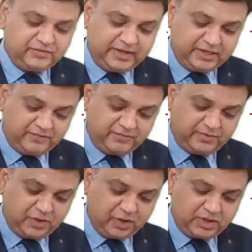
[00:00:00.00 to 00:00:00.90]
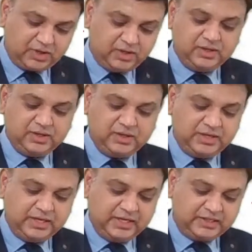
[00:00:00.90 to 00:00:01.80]
value of the block,
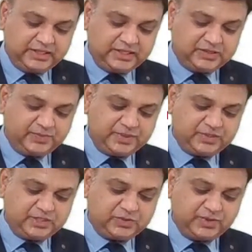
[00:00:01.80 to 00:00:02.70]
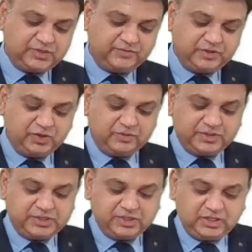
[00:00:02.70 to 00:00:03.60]
that is purchase price of the new
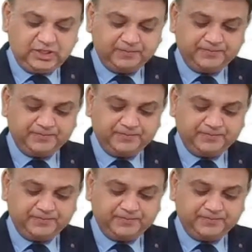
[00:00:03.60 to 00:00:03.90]
machinery